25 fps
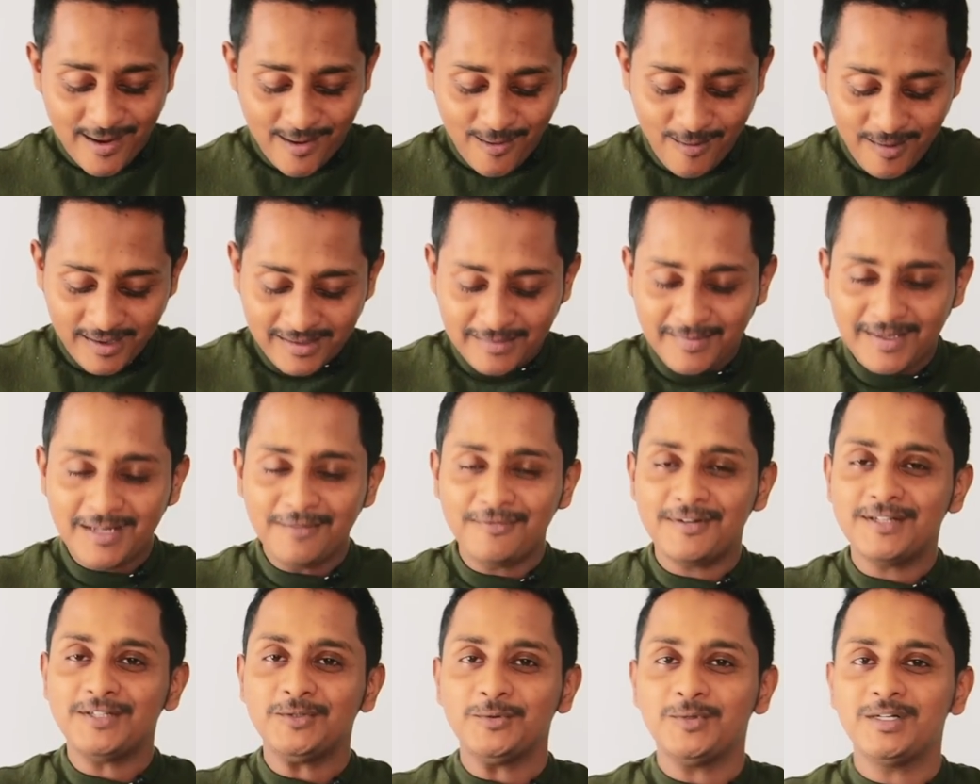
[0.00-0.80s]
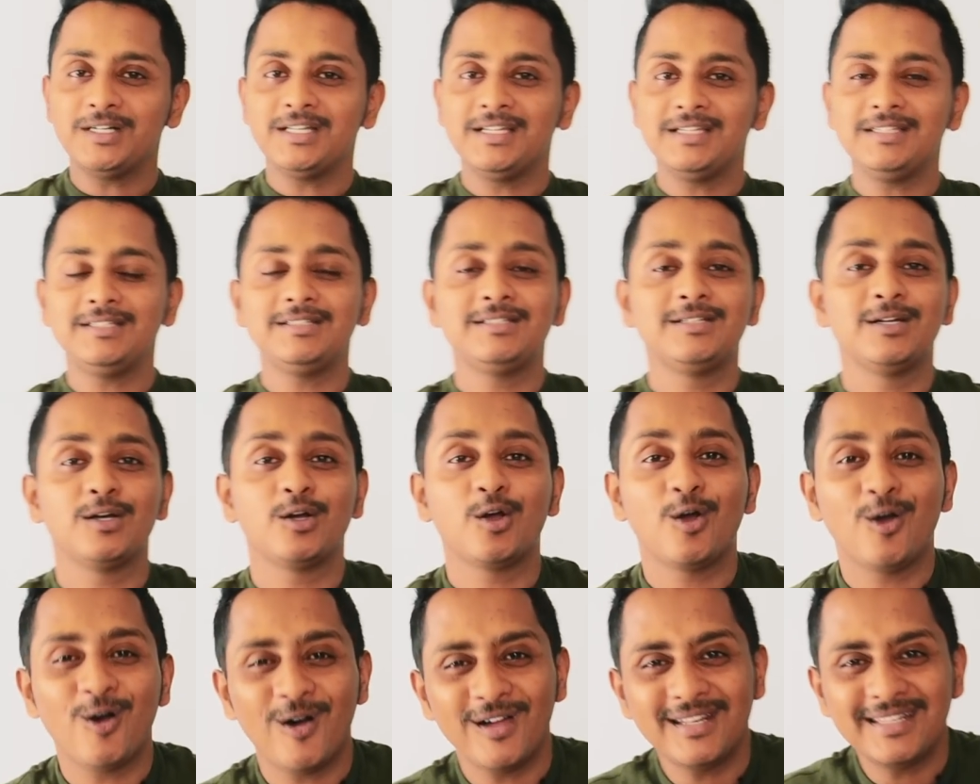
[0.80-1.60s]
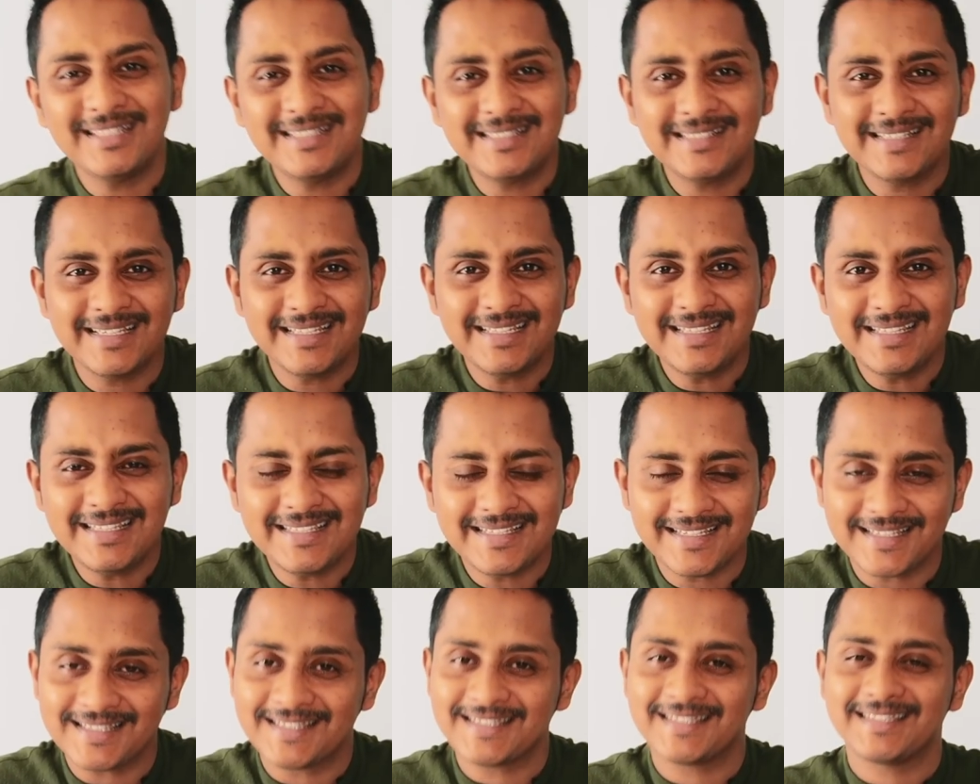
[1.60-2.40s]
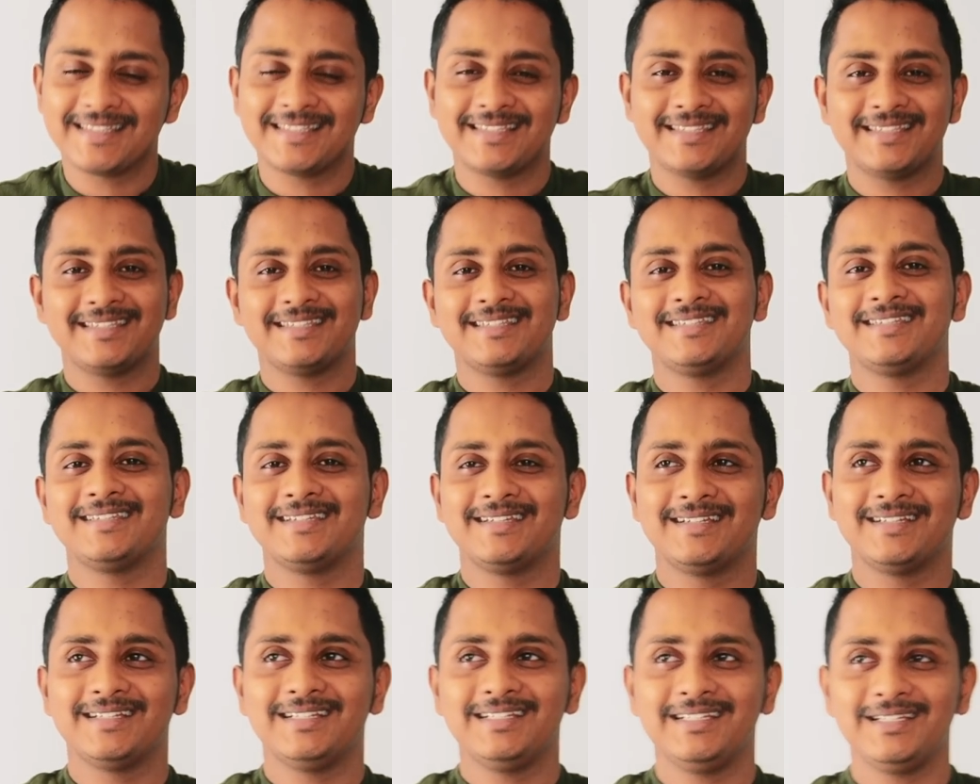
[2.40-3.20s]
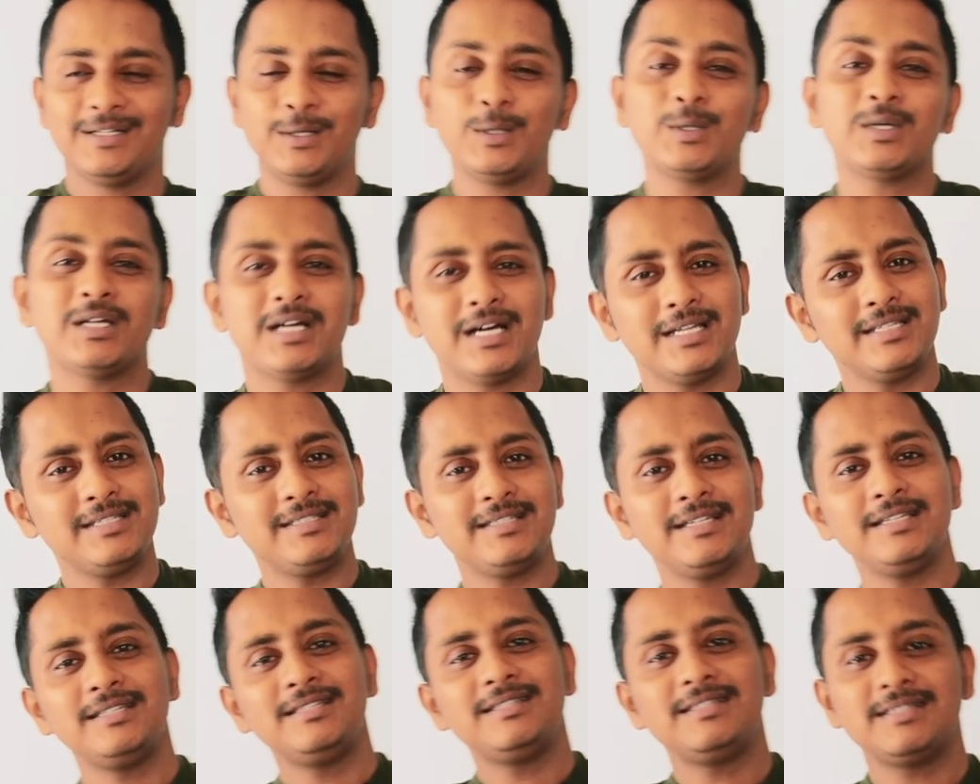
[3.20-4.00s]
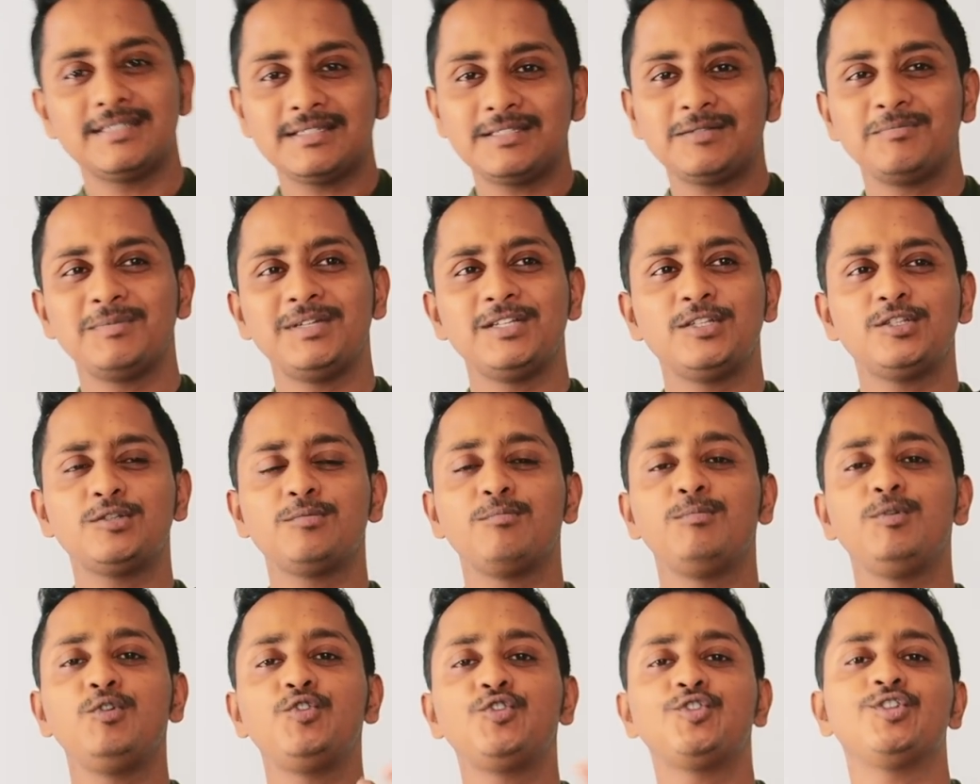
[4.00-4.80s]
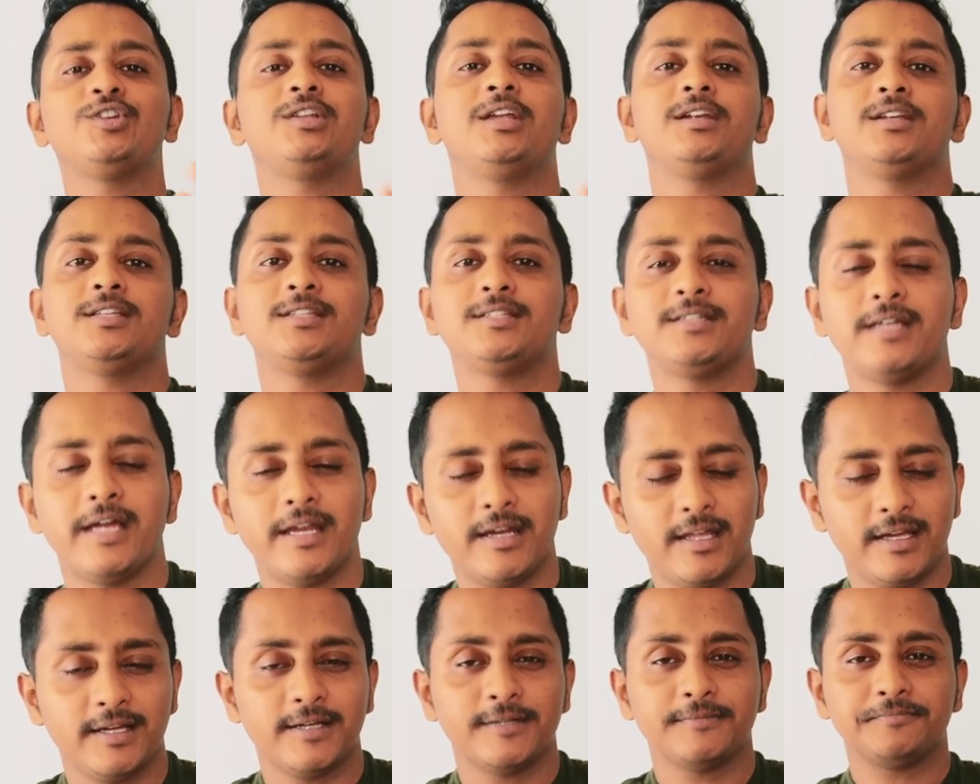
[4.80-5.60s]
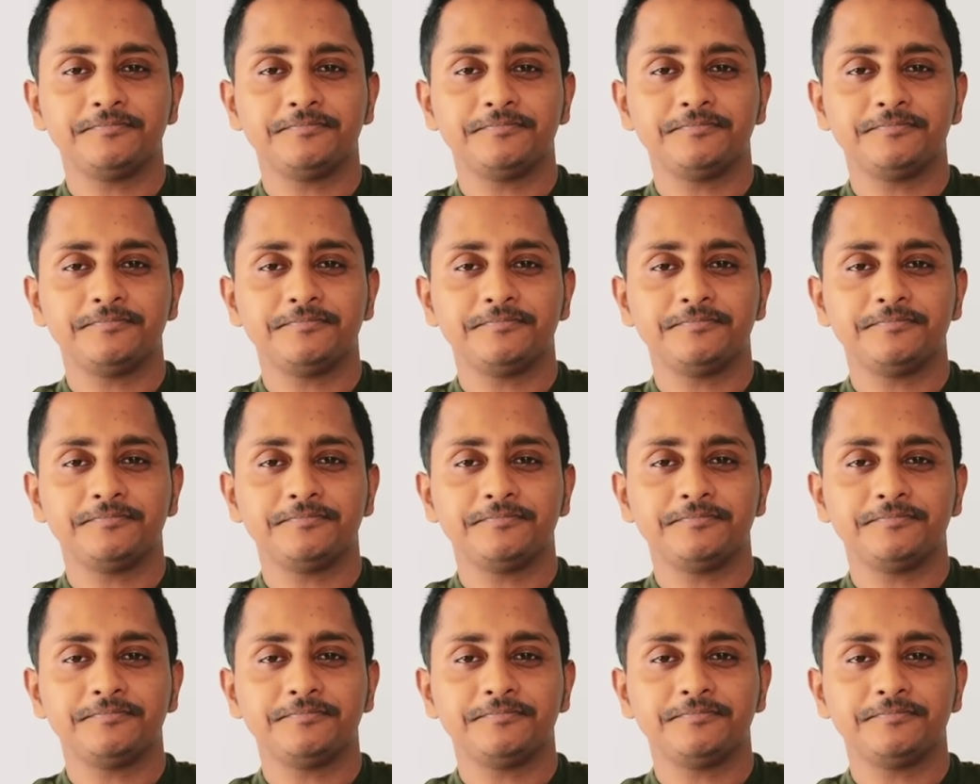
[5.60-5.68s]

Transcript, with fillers: Alright, the very first word is consensus, or consensus means mutual understanding.